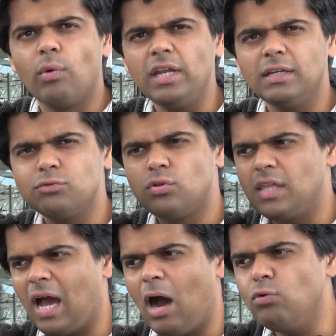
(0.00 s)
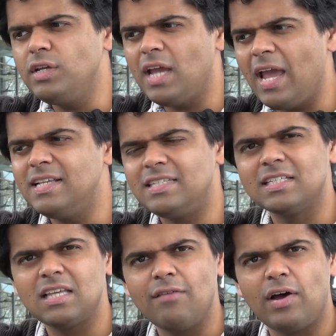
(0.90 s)
when it comes to the Audi
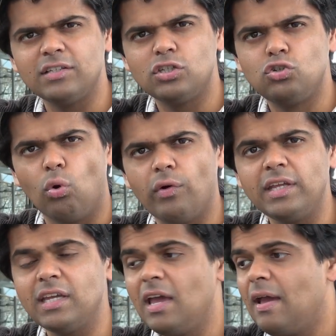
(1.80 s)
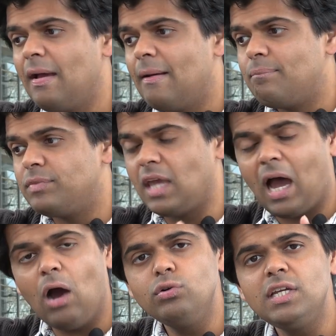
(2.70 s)
A6 Avant Touring, the
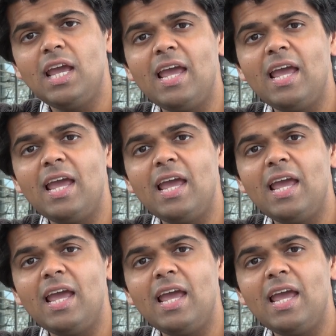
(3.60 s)
Audi